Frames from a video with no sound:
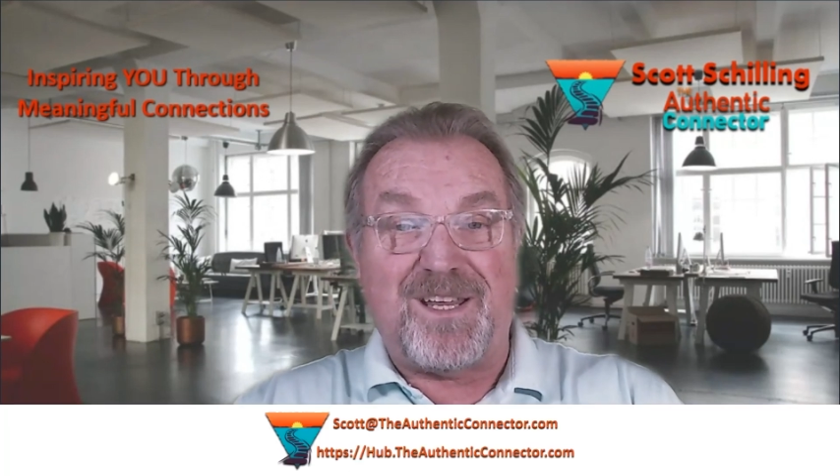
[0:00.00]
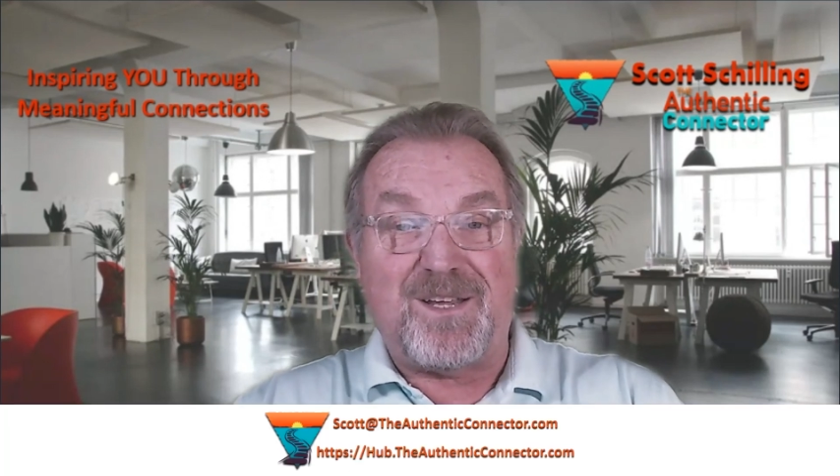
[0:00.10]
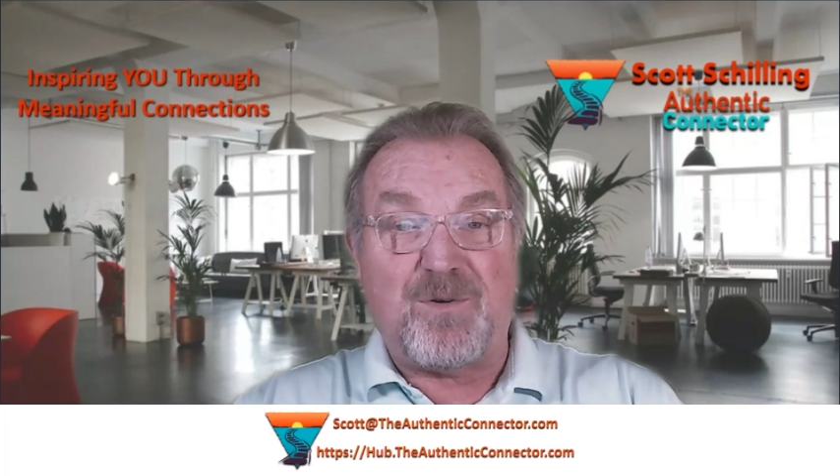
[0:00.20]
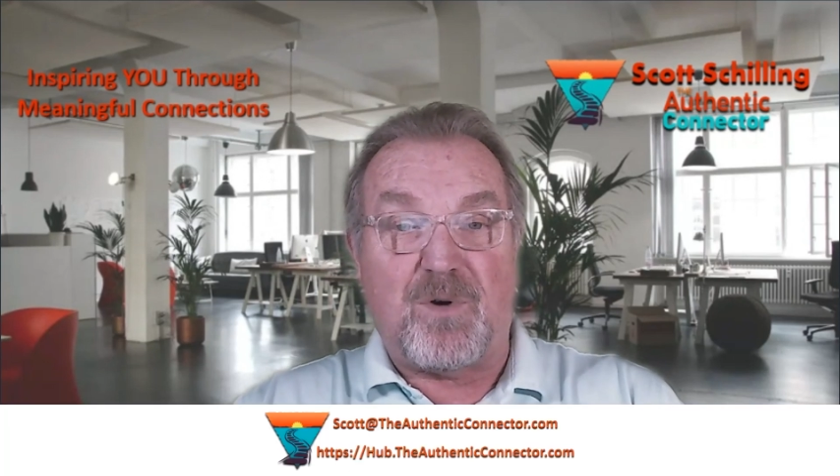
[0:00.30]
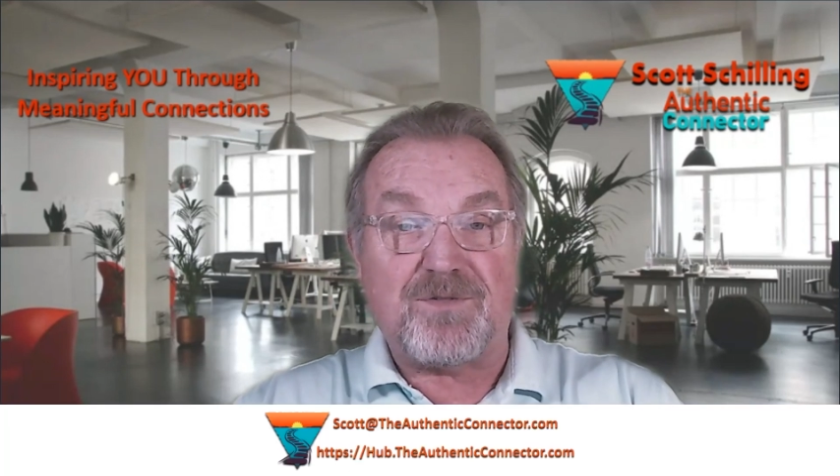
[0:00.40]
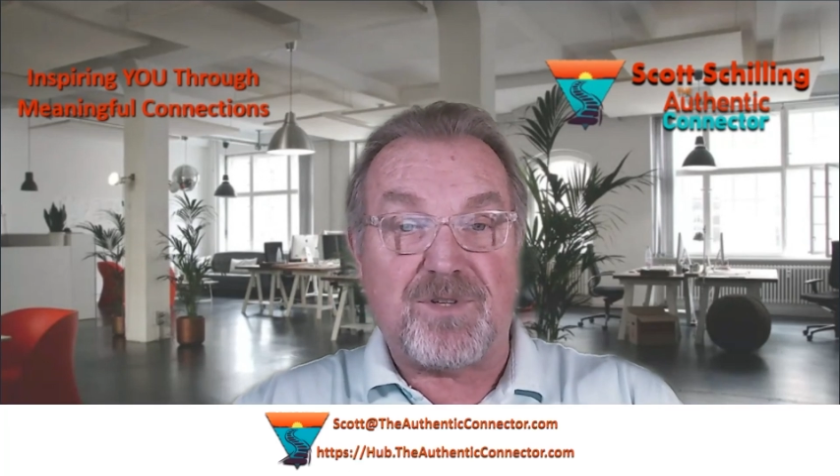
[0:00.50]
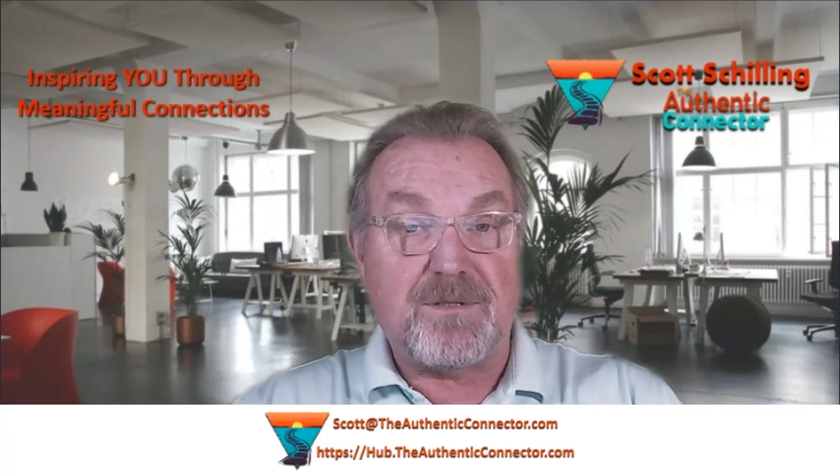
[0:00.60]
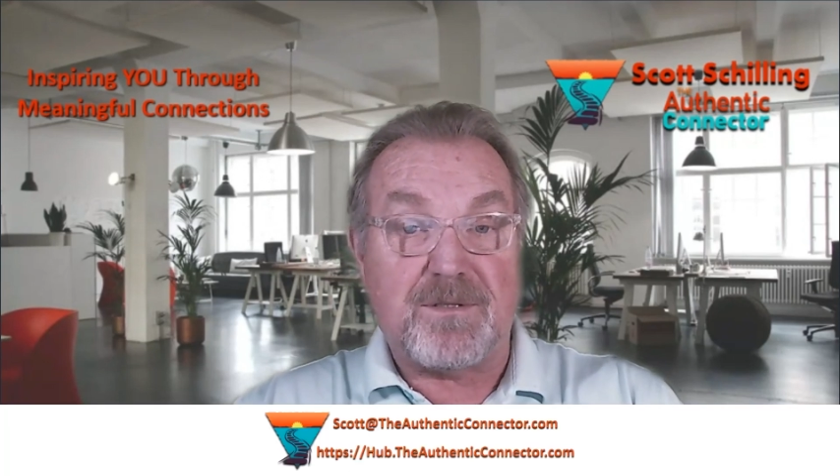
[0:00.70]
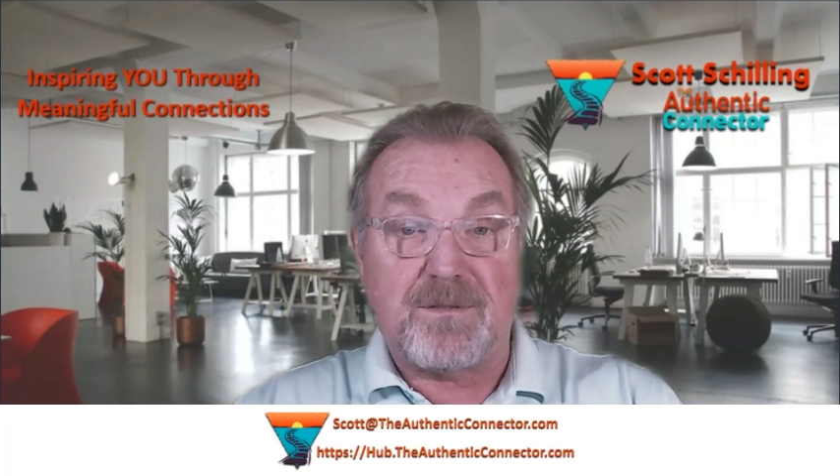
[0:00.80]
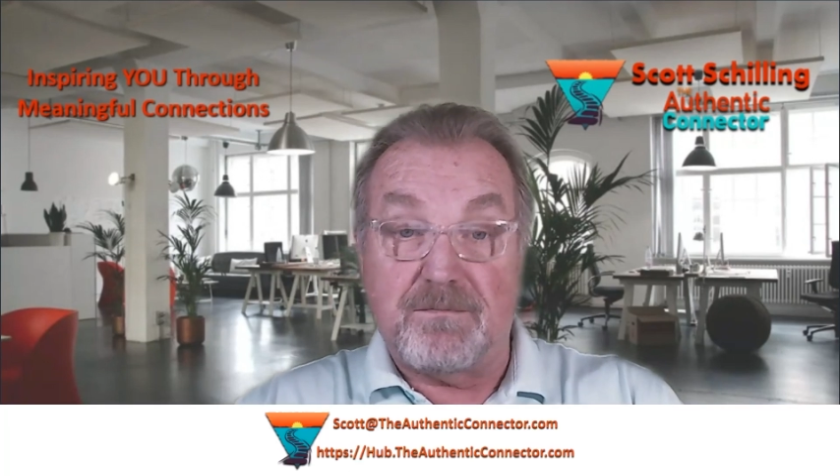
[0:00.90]

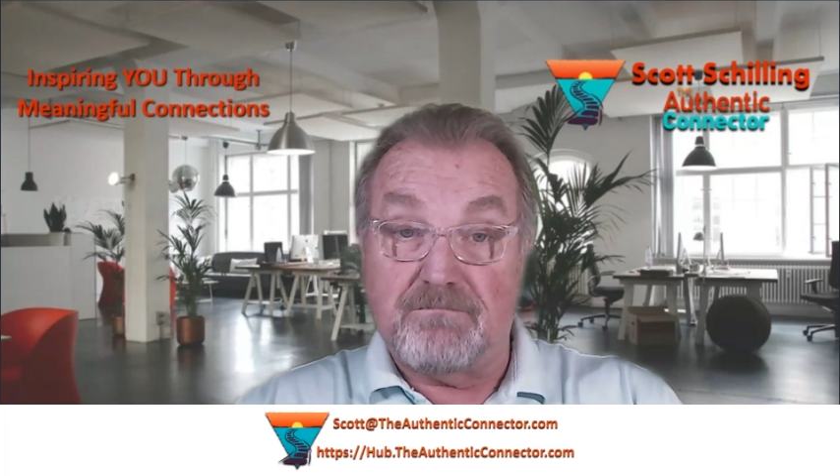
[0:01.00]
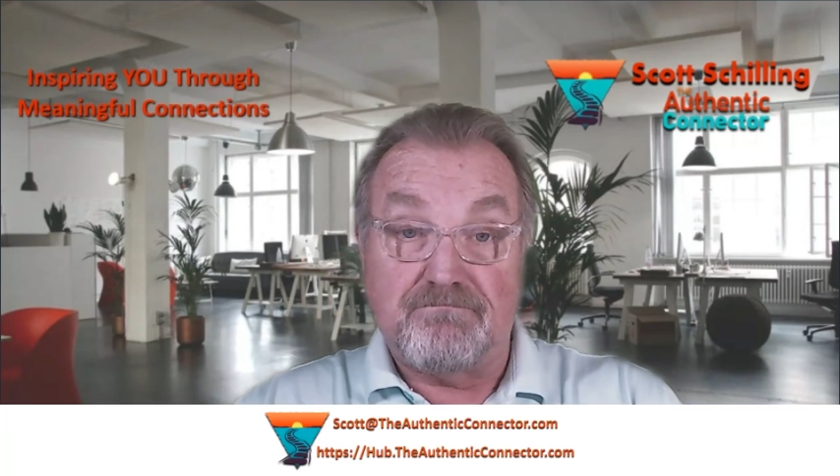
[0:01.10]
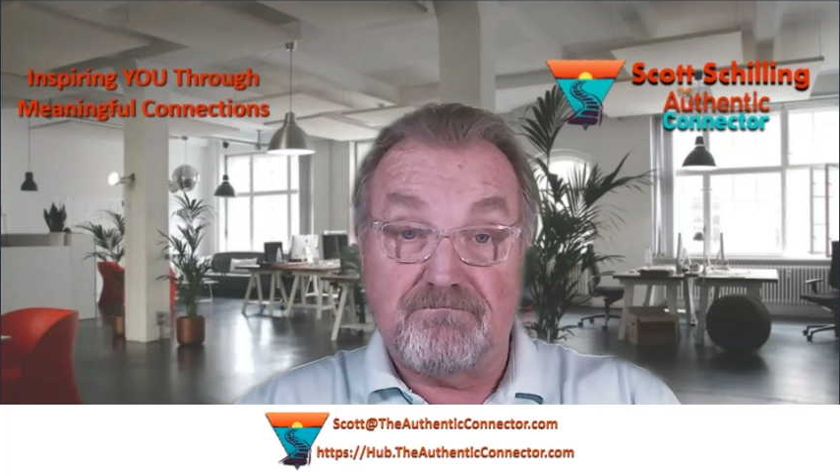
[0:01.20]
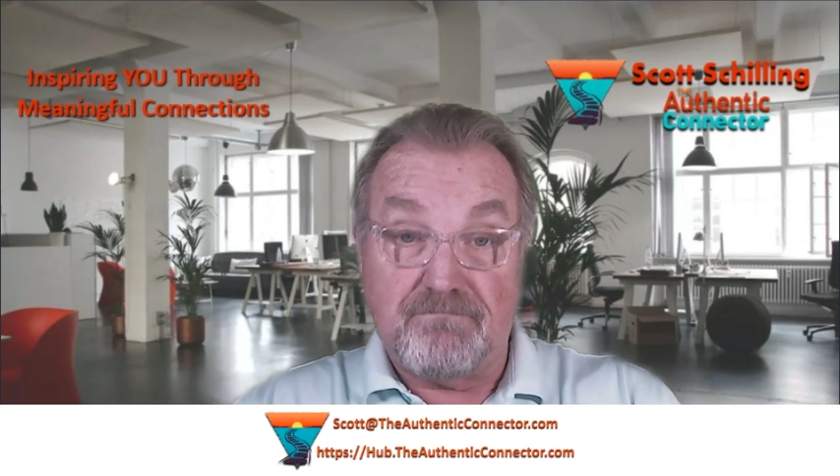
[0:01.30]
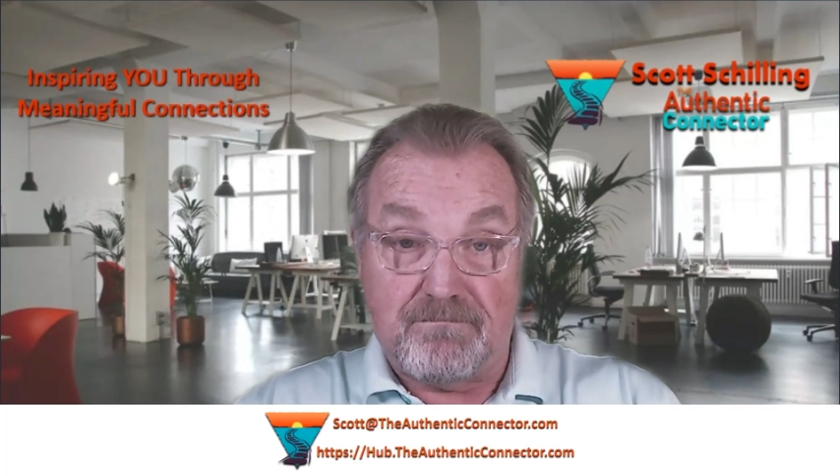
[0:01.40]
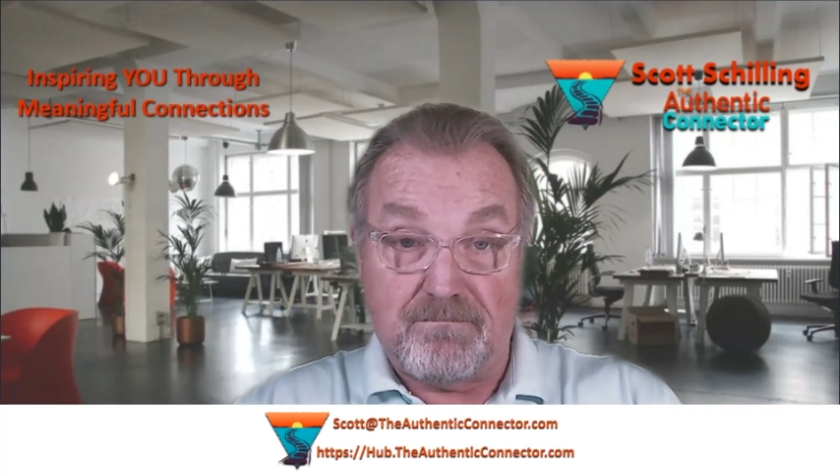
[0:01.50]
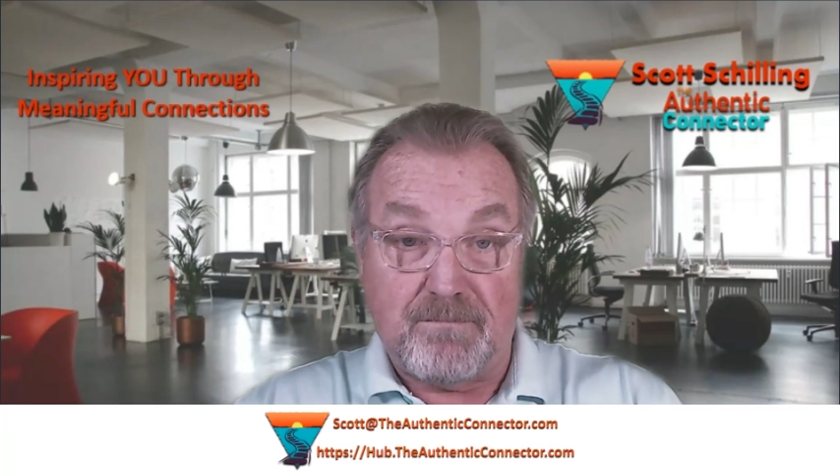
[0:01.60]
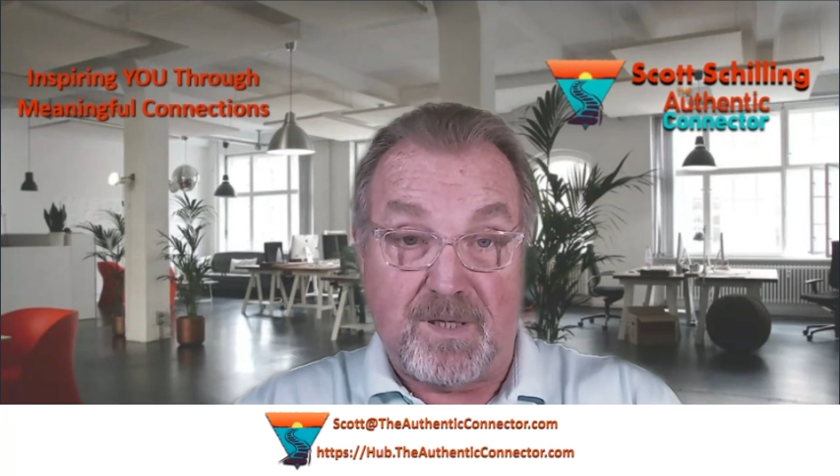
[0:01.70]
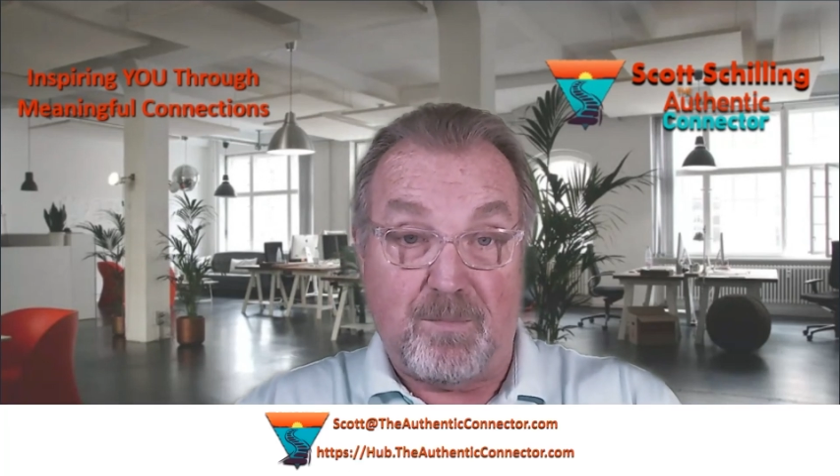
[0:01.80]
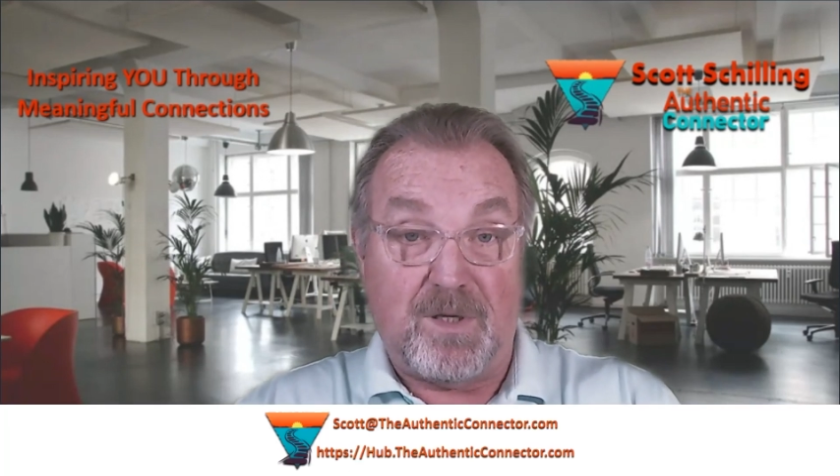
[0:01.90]
questions,
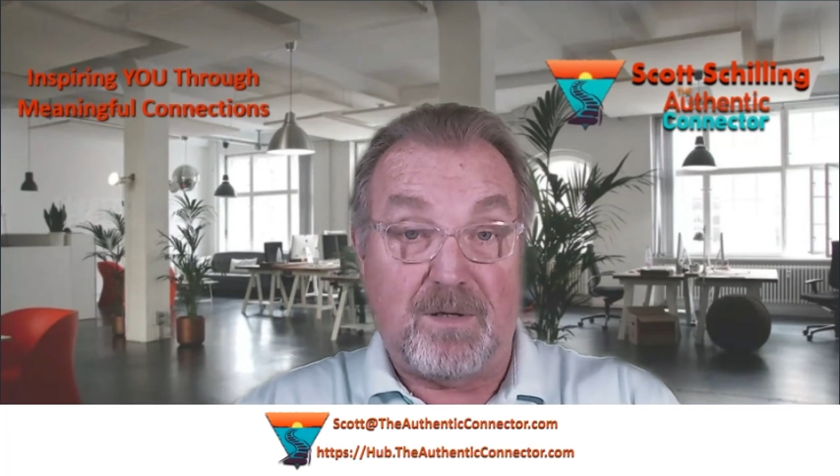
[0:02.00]
maybe